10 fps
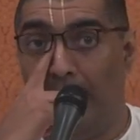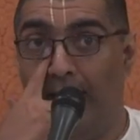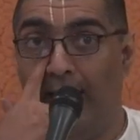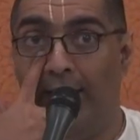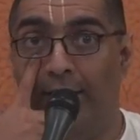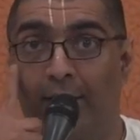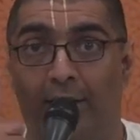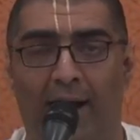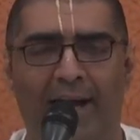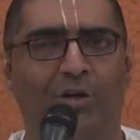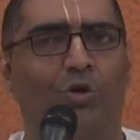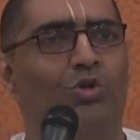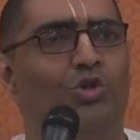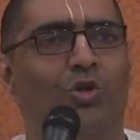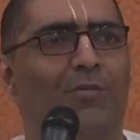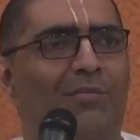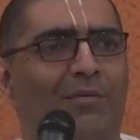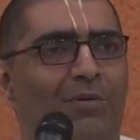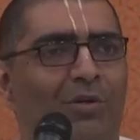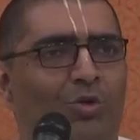And I know so many
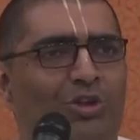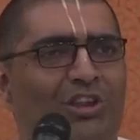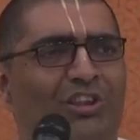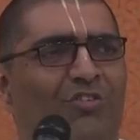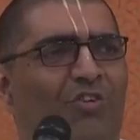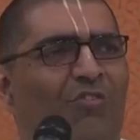people who just